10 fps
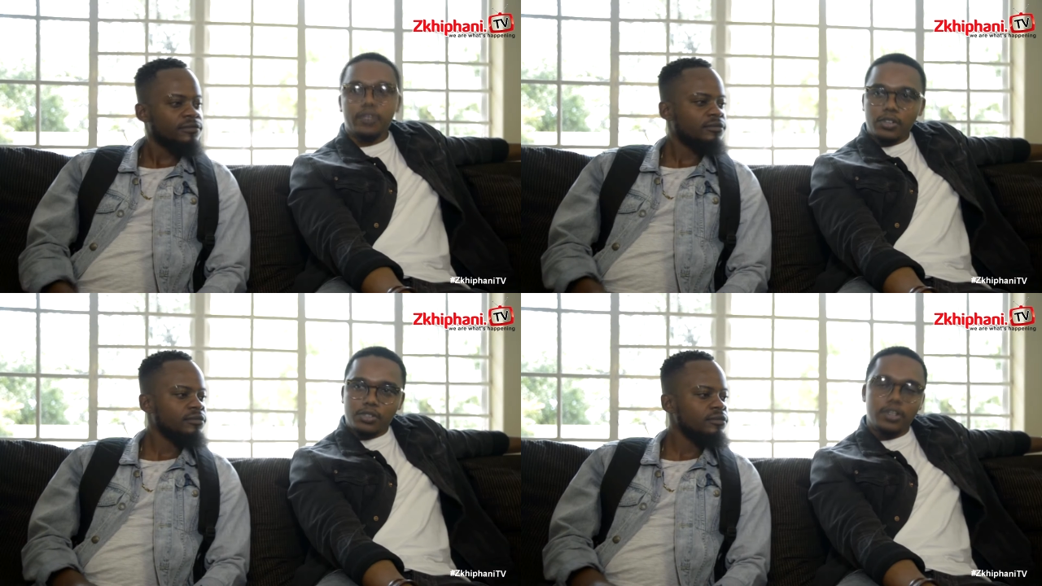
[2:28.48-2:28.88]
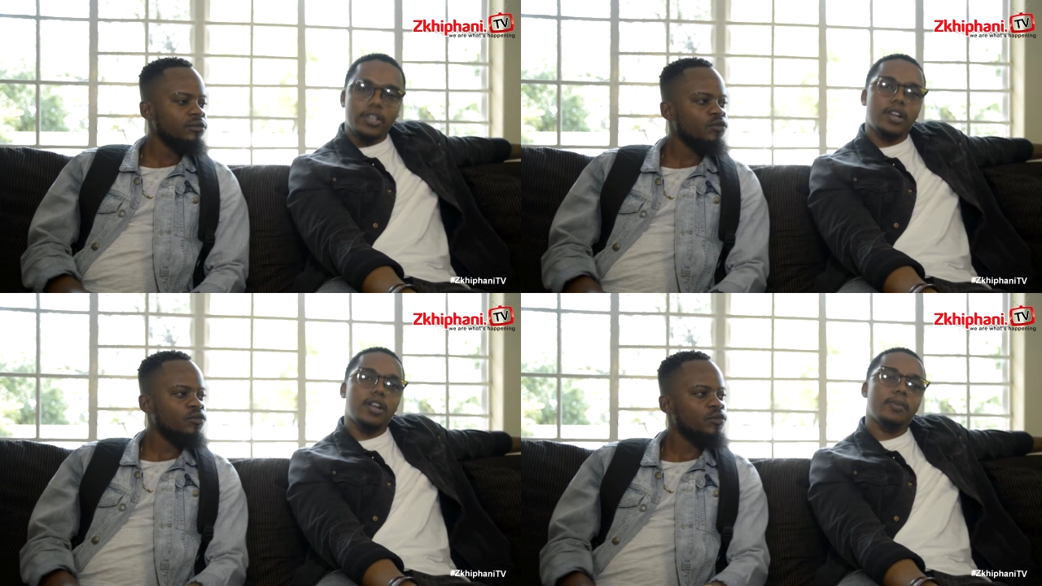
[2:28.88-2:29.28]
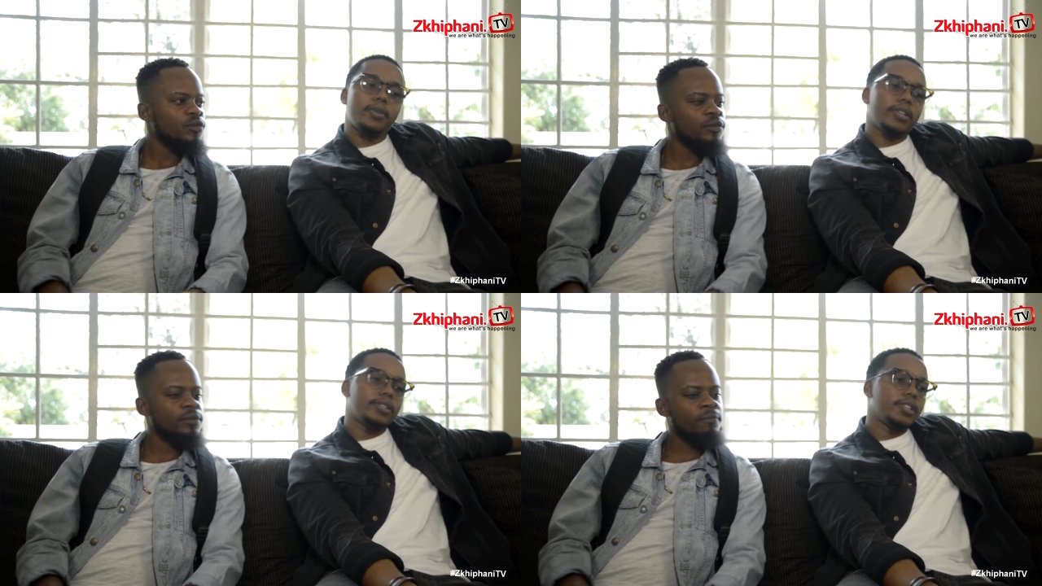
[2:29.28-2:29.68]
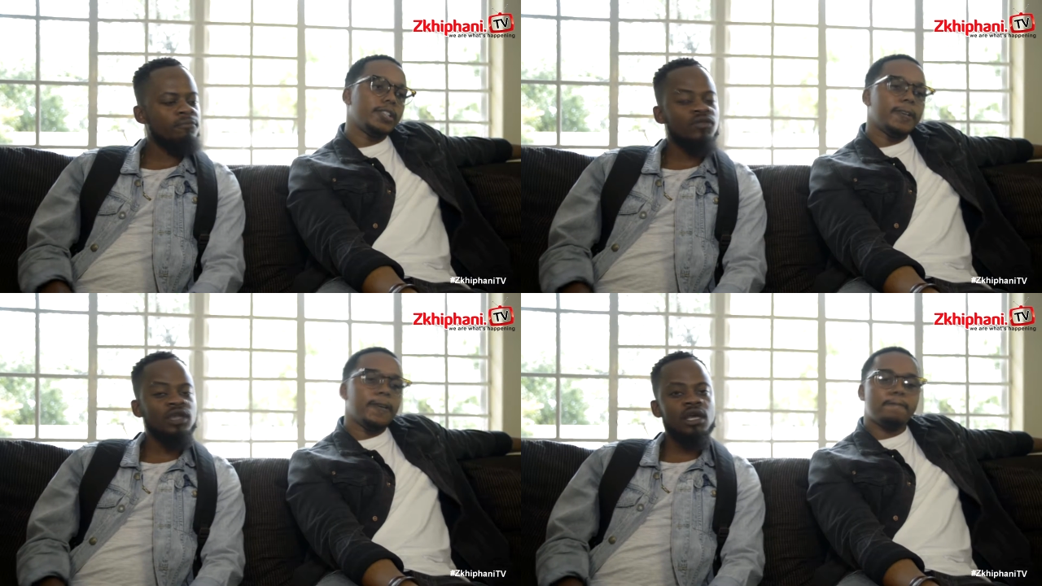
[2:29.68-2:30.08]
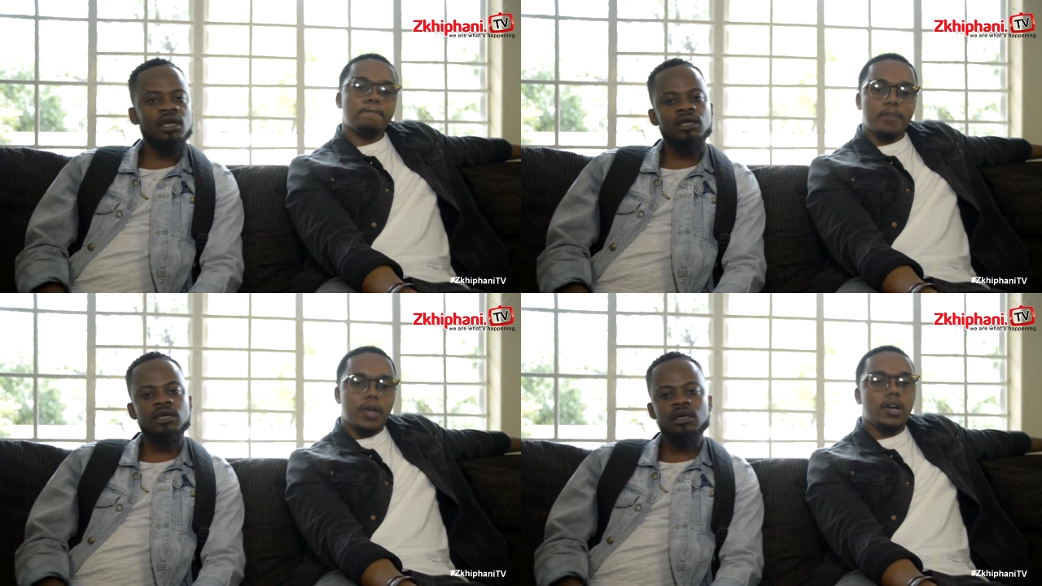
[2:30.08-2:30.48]
Speaker 1: not shooting in the club, man. Yeah,
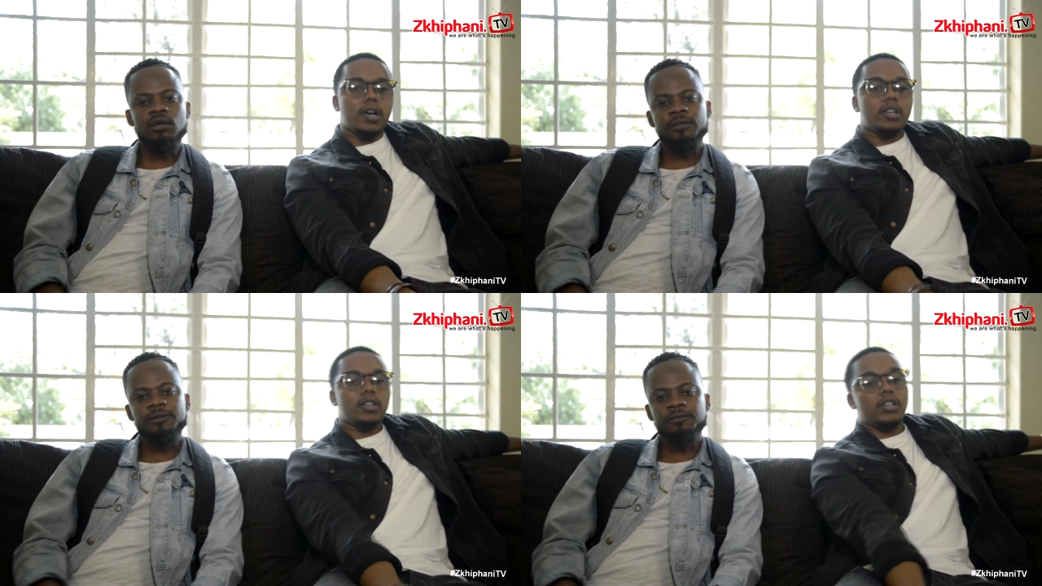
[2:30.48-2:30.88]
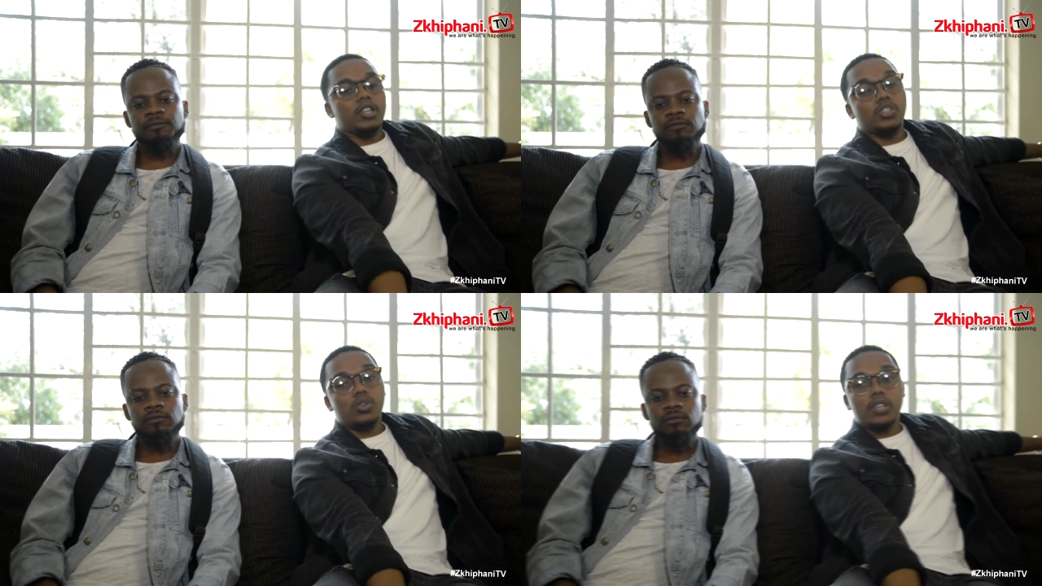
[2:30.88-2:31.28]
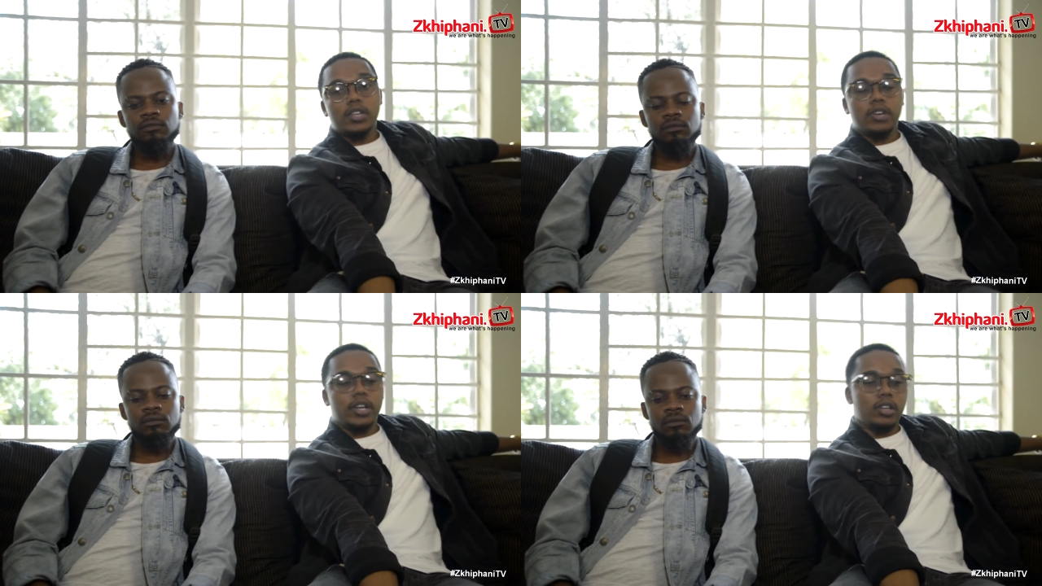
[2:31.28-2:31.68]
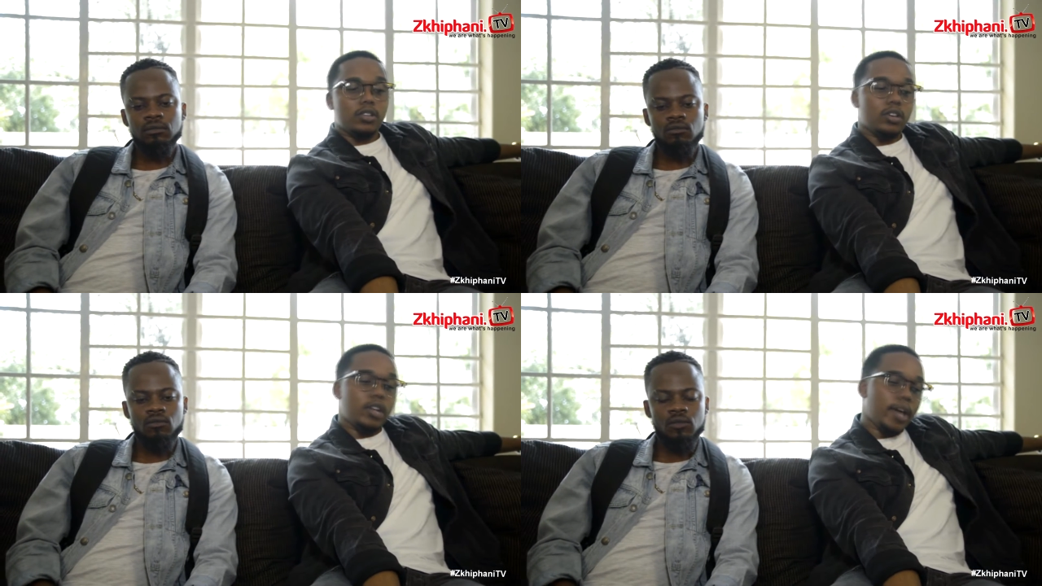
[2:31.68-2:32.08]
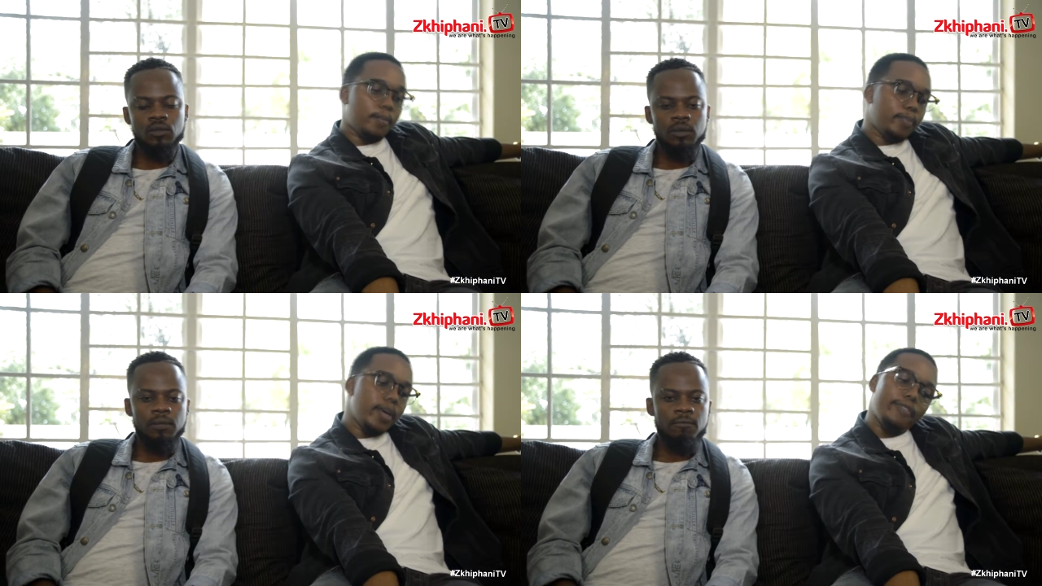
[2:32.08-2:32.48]
yeah, yeah. Uh, it, shows that you gotta, you gotta, like
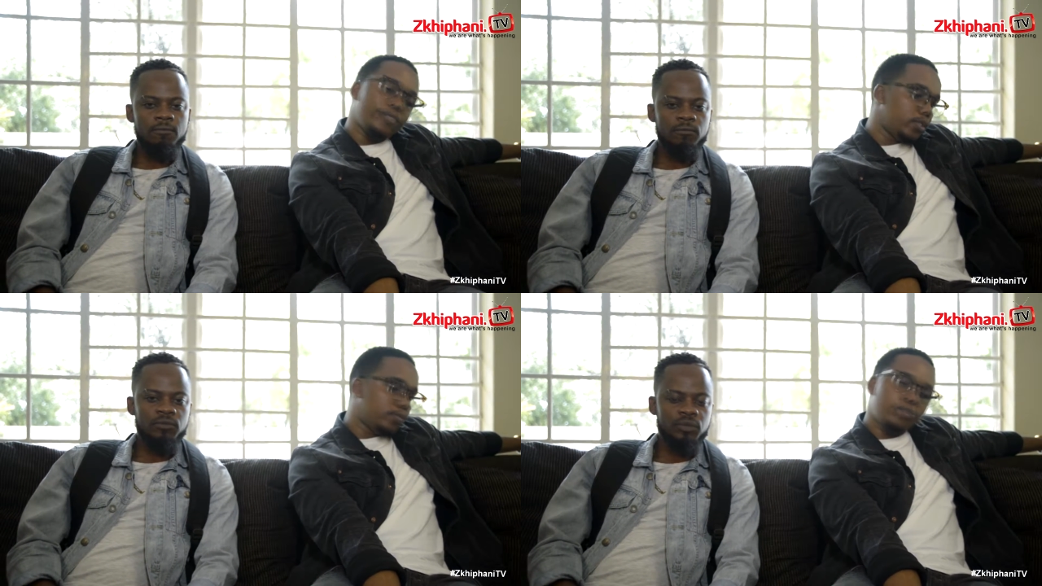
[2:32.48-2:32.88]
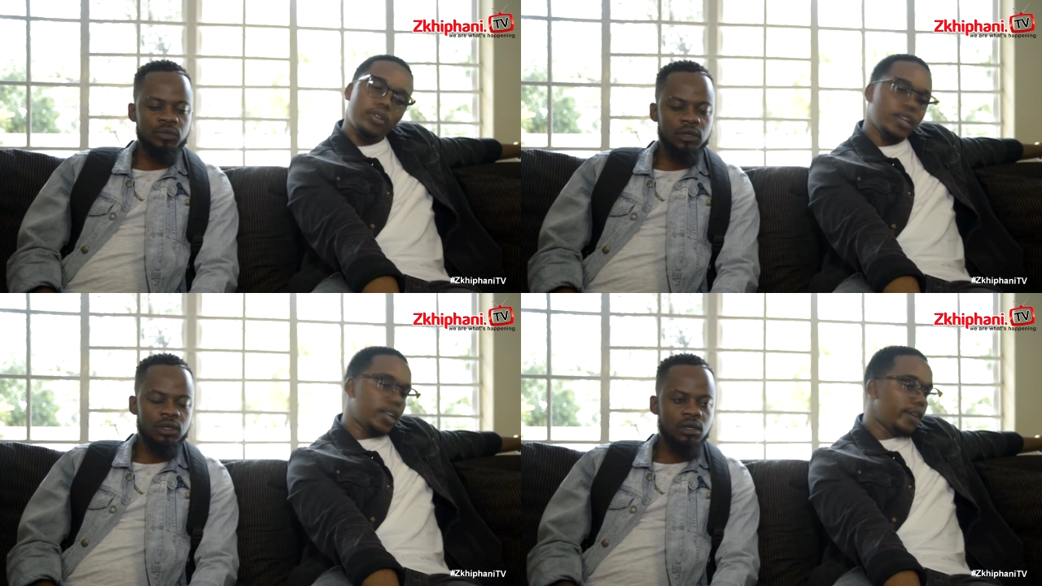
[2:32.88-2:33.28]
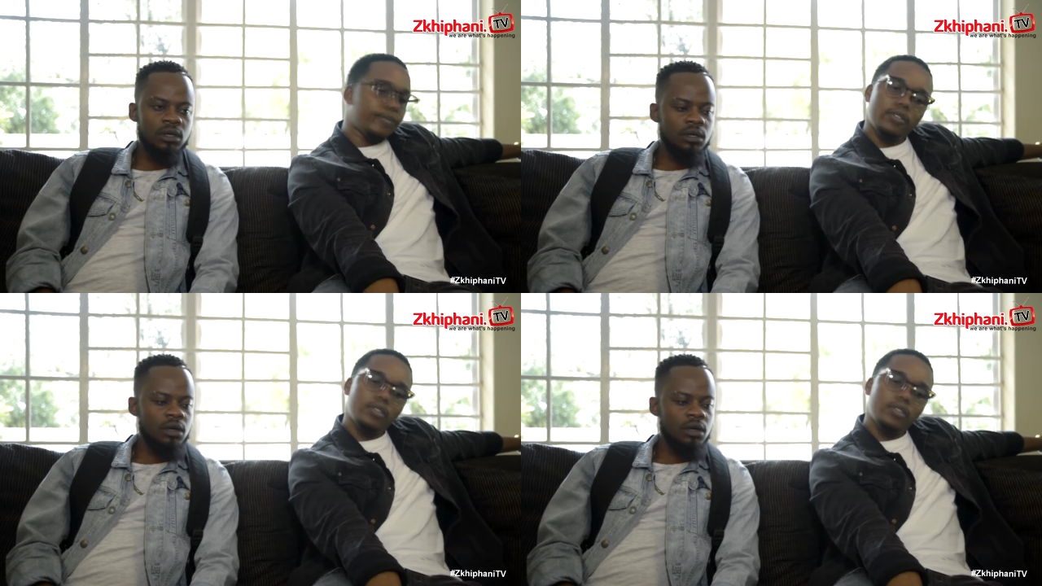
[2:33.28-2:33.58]
effort, put in effort.